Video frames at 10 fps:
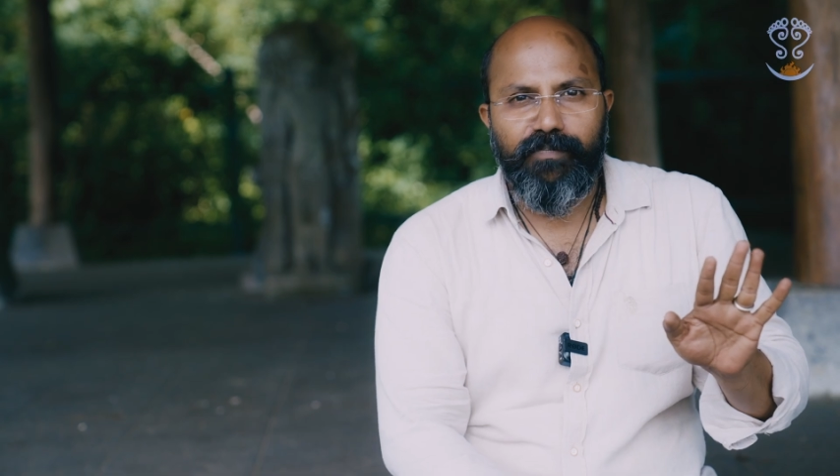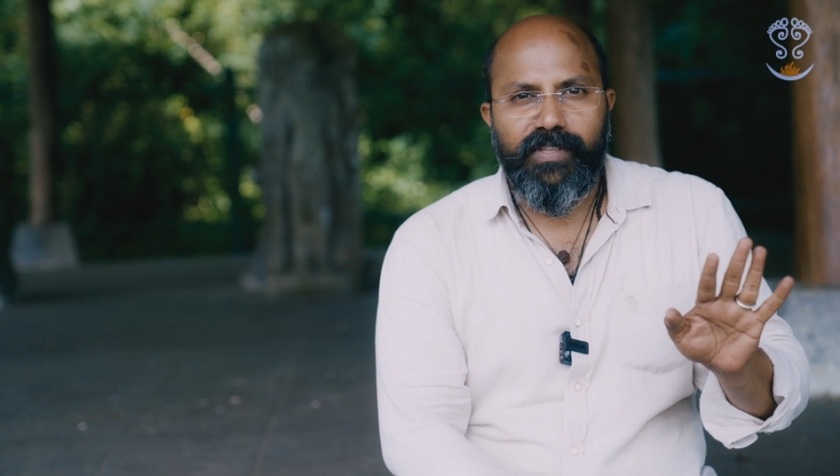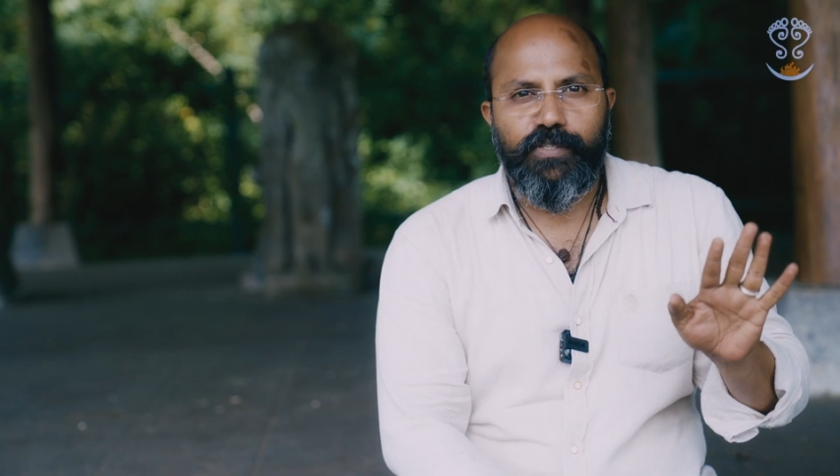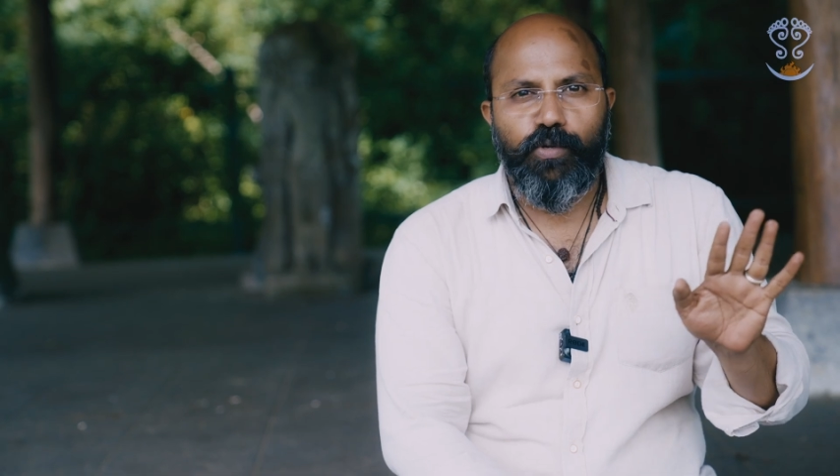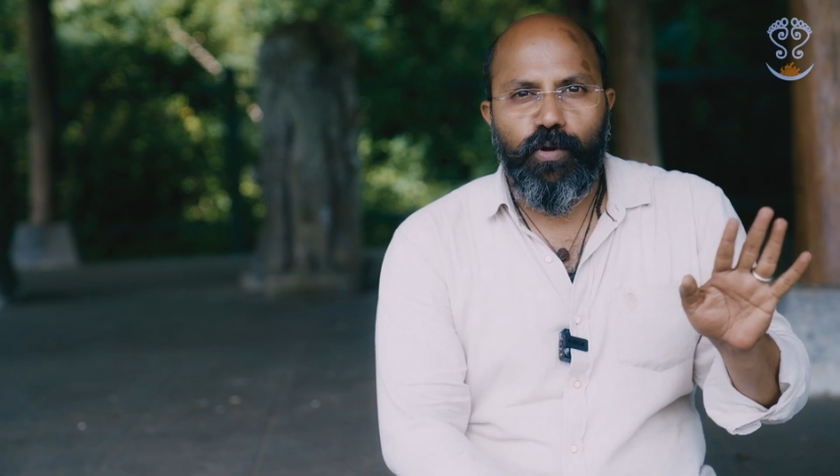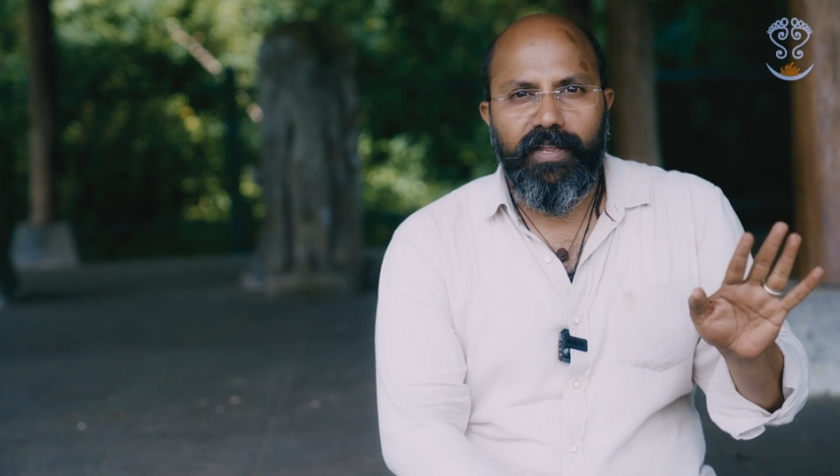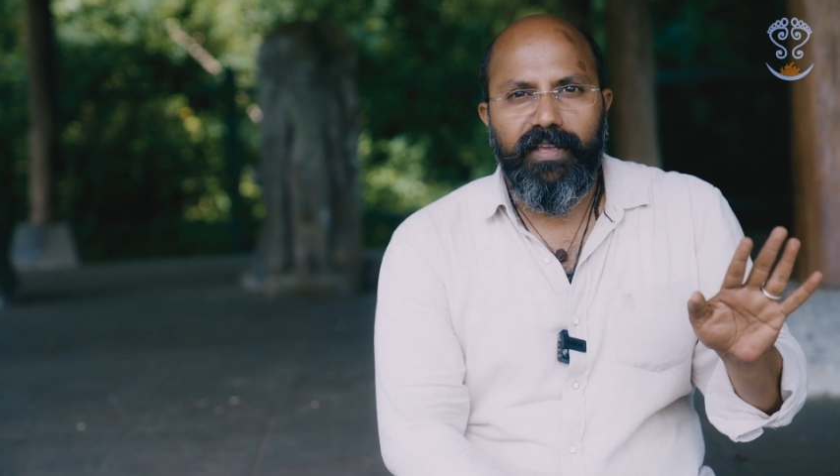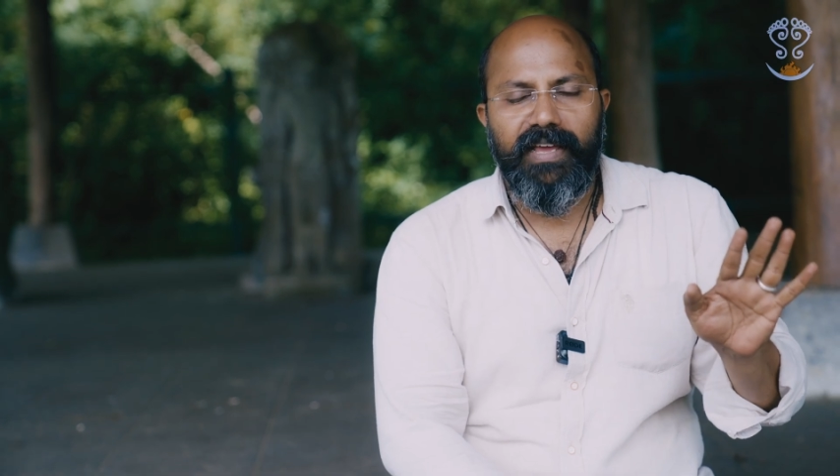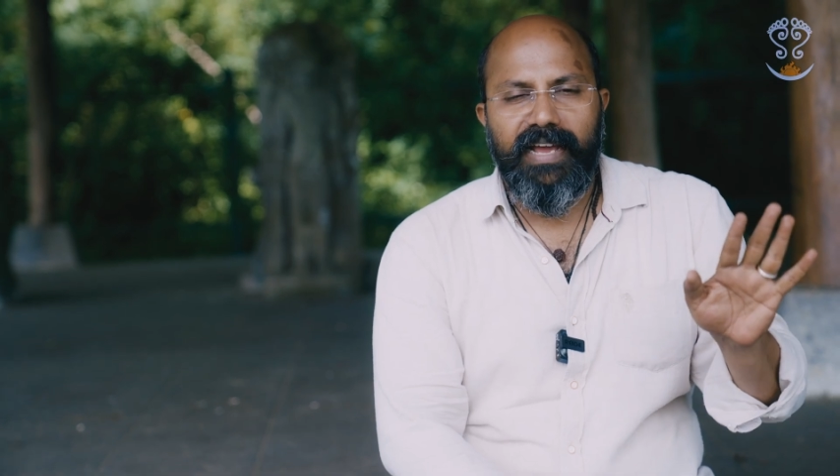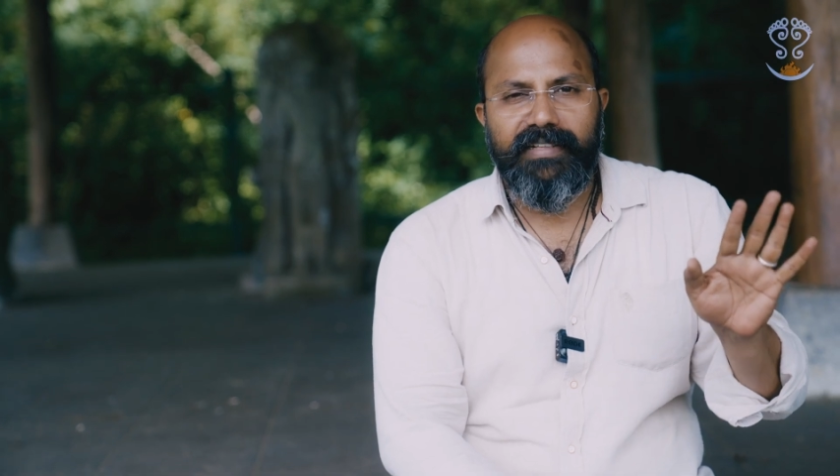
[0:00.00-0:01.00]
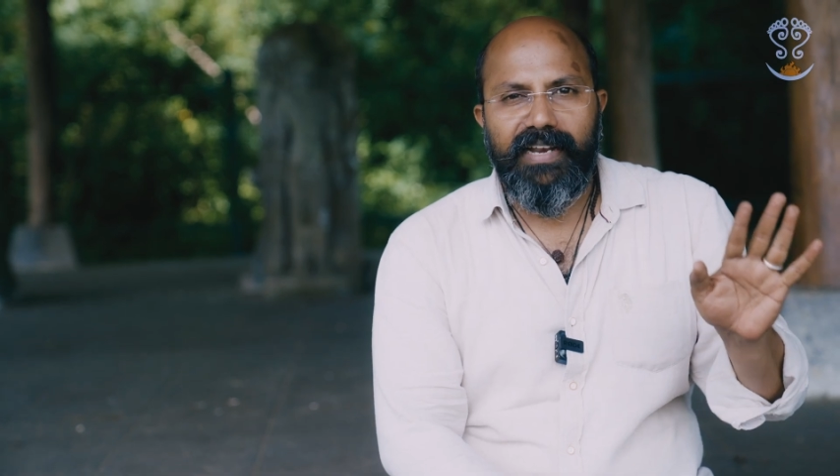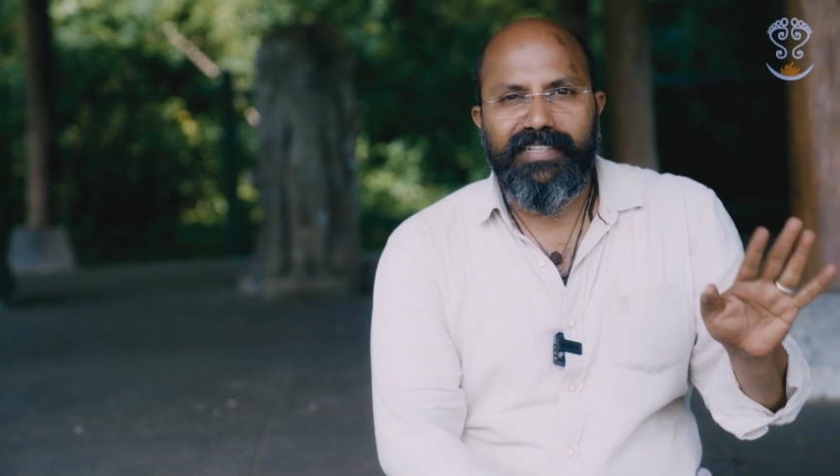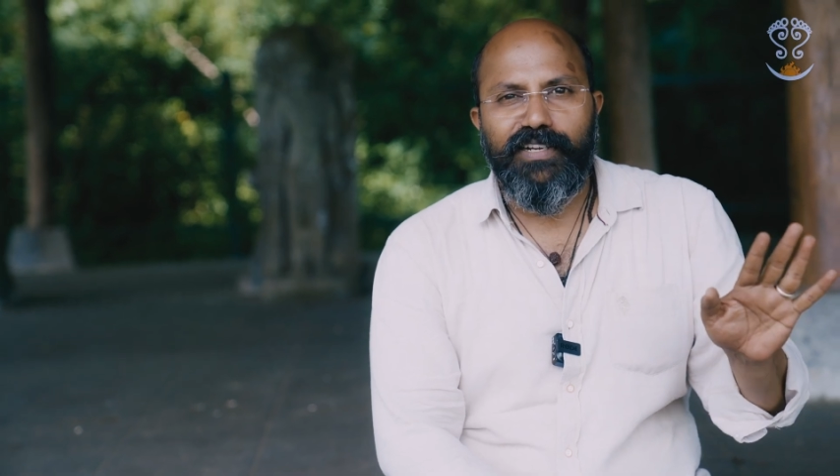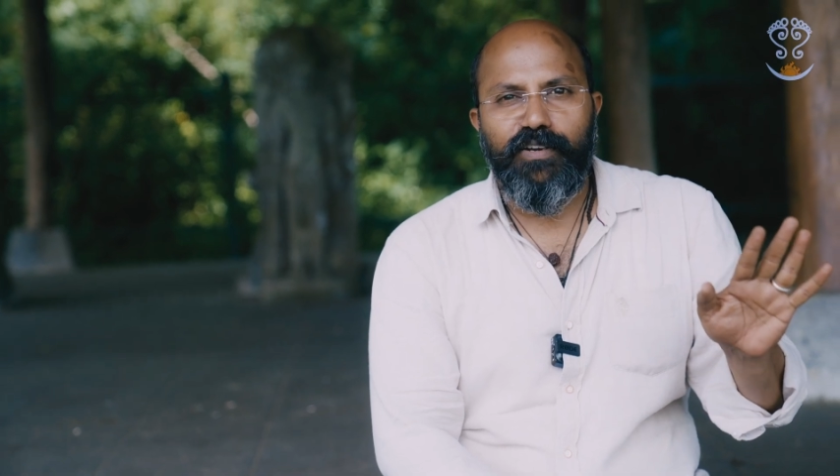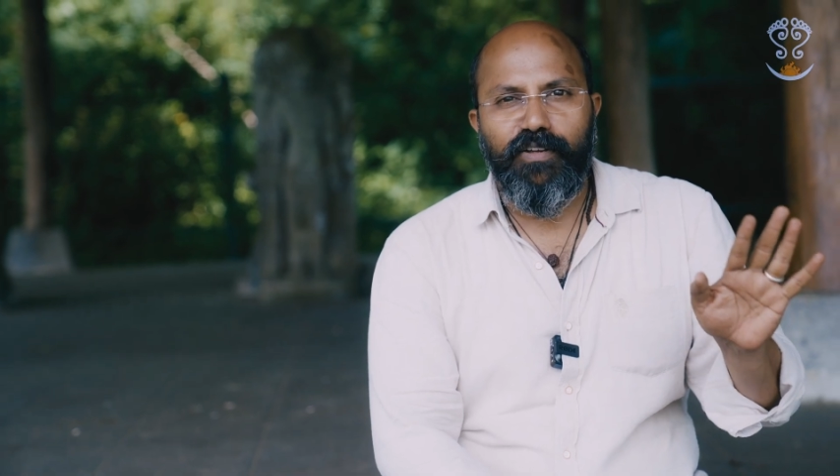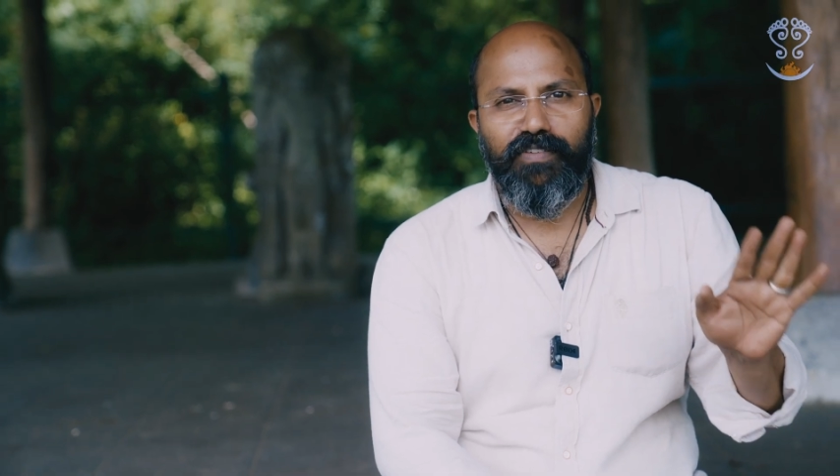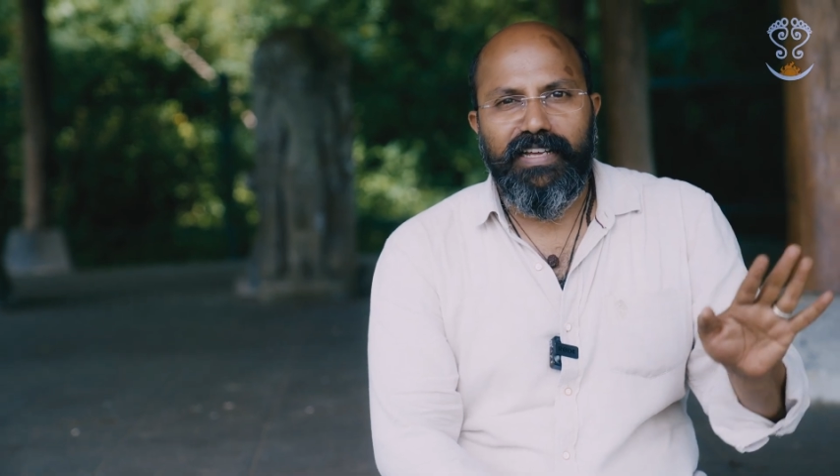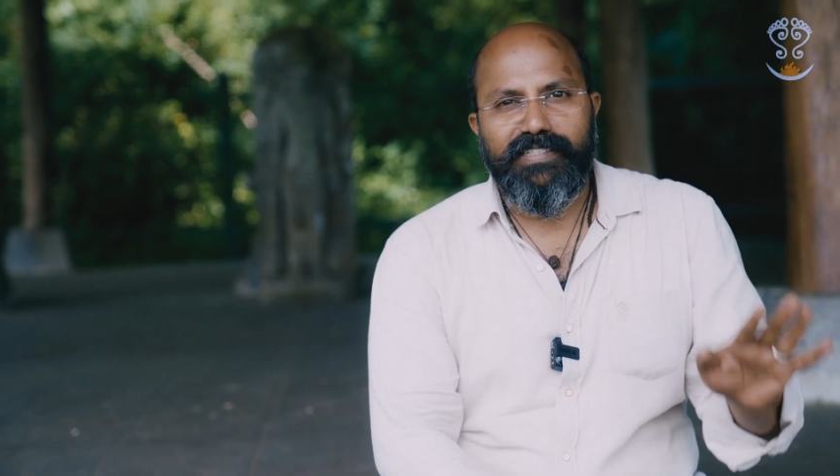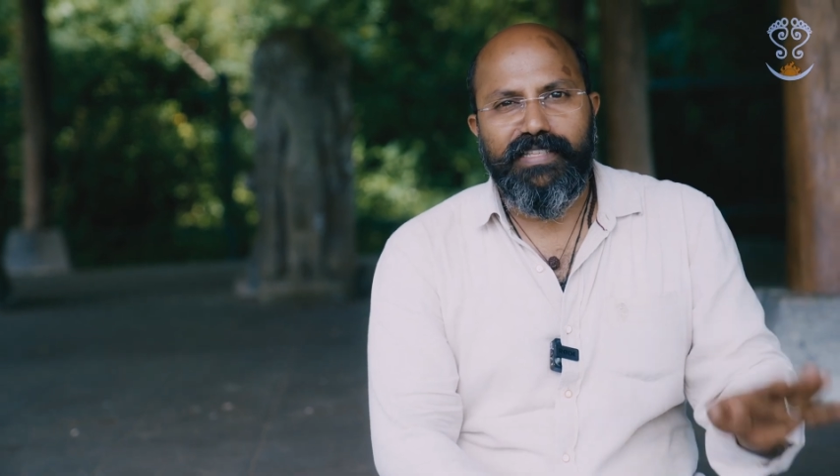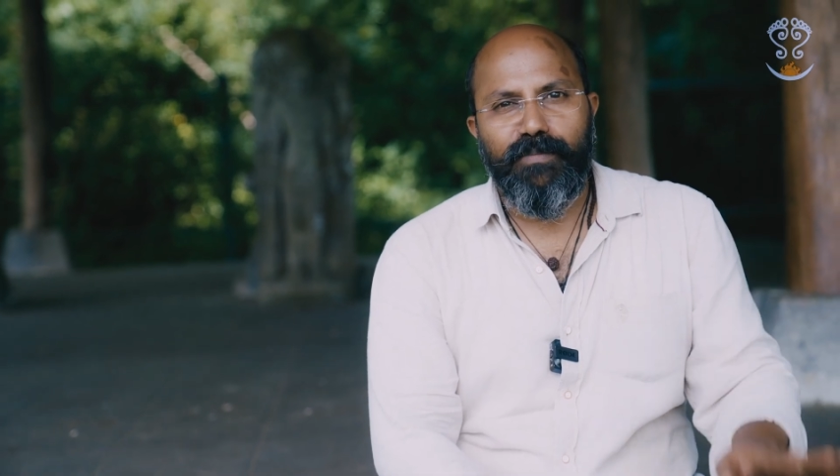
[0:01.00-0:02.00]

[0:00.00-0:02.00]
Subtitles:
the story and the legend of Agastya